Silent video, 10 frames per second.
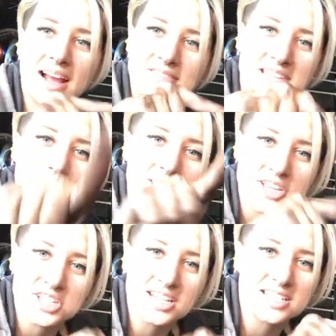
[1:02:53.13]
I have to keep
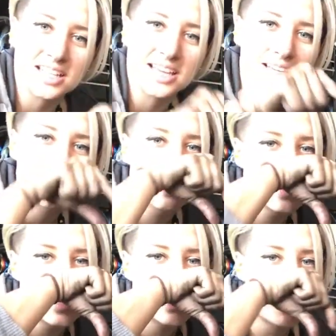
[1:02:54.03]
touching it to
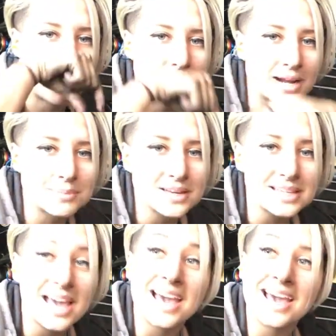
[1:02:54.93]
pop it up.
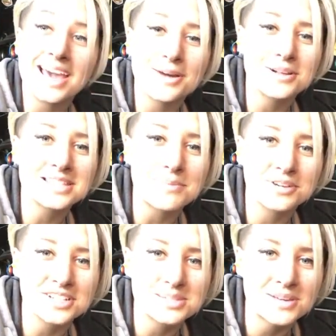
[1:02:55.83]
Yay! What's up,
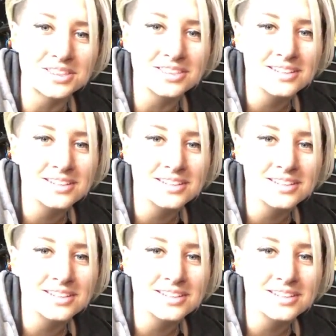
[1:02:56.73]
Christmas?